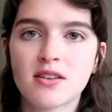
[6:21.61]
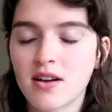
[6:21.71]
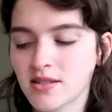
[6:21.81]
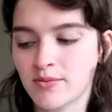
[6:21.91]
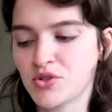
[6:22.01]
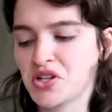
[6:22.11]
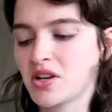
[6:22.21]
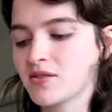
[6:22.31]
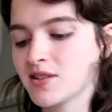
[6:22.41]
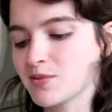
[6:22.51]
sauce. I'm just
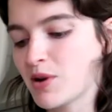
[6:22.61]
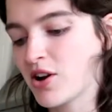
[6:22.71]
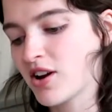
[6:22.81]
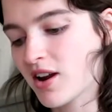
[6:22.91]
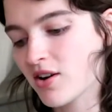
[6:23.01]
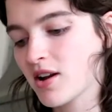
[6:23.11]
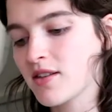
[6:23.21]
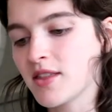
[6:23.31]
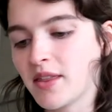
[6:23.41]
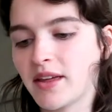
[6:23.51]
gonna use this
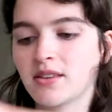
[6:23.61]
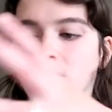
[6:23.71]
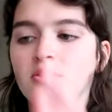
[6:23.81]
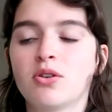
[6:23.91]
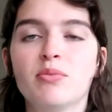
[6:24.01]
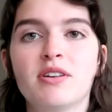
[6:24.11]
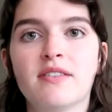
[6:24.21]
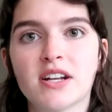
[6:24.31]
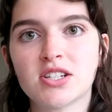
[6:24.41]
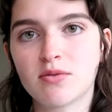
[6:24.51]
marinara and then like the little bit
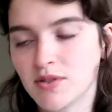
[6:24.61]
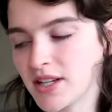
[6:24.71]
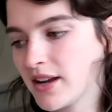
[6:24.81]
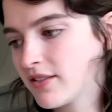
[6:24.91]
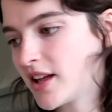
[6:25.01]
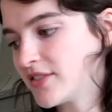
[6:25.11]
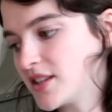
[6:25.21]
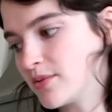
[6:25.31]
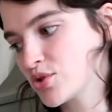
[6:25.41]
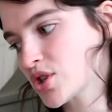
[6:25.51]
of vegetables I have
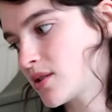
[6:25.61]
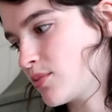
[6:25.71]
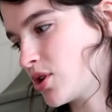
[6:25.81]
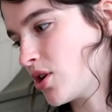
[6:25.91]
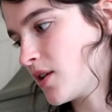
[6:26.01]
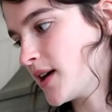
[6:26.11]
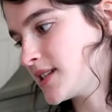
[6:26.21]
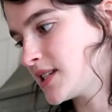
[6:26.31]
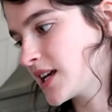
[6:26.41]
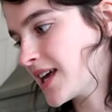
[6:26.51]
left. And I'm just gonna put all
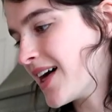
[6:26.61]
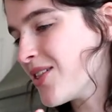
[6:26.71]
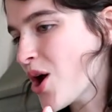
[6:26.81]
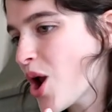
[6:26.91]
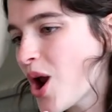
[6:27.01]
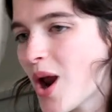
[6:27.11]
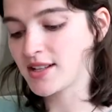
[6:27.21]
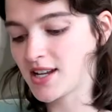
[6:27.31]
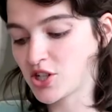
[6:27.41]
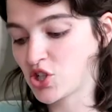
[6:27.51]
that together.
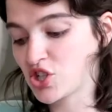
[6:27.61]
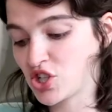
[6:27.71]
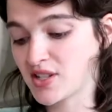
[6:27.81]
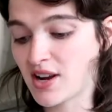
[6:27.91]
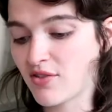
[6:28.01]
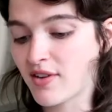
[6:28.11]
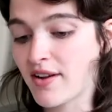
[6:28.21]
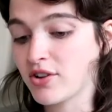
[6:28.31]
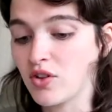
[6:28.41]
It's actually just now five